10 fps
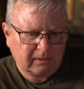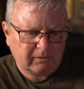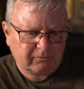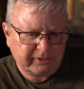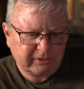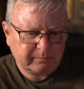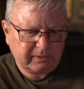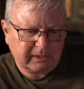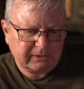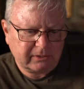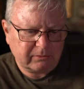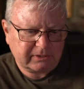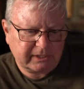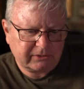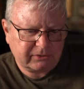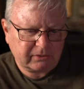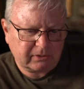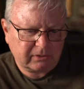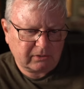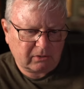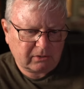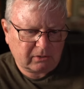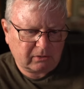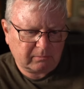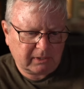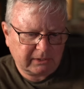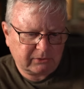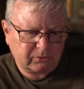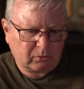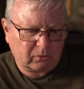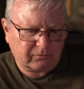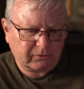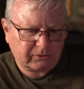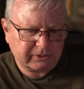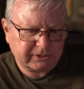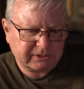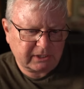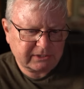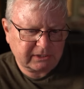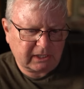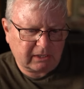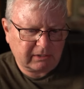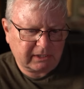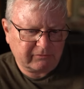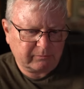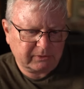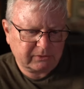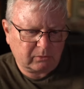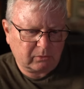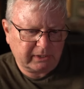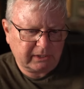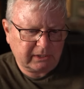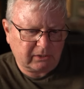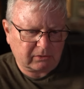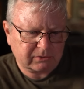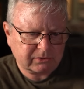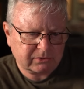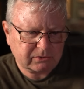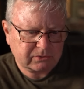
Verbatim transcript: Freedom, I don't get to a knock on my door for criticising our government or Ineos.